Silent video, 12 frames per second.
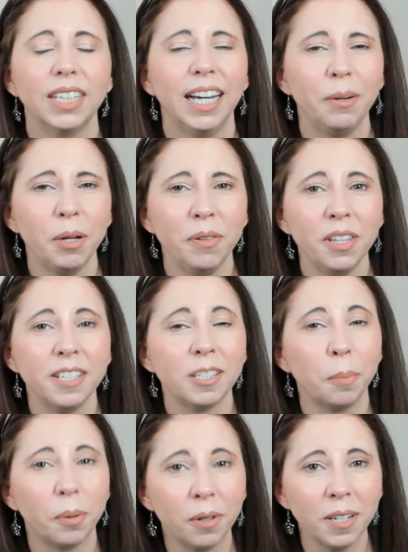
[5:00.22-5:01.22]
However, the
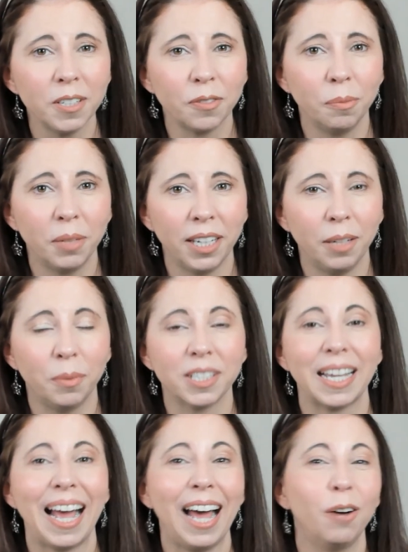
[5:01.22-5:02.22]
surprise for me was
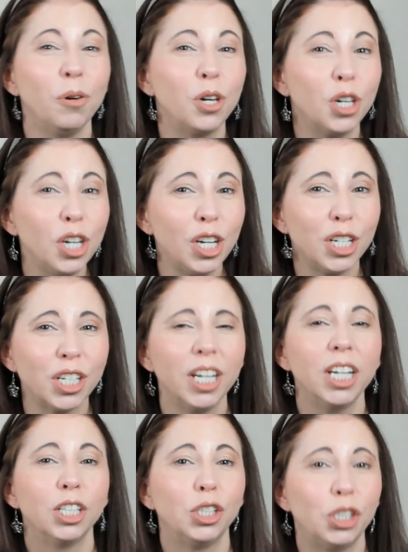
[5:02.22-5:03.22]
how good
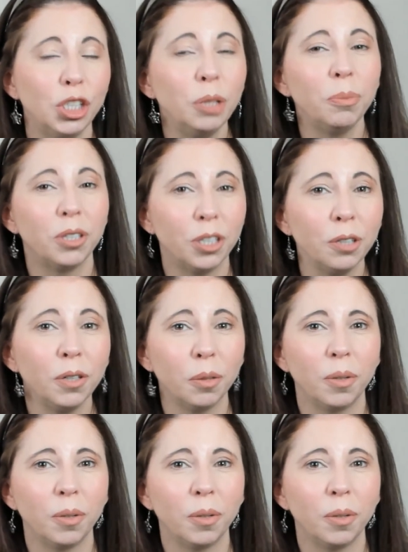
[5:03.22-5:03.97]
DupeGuru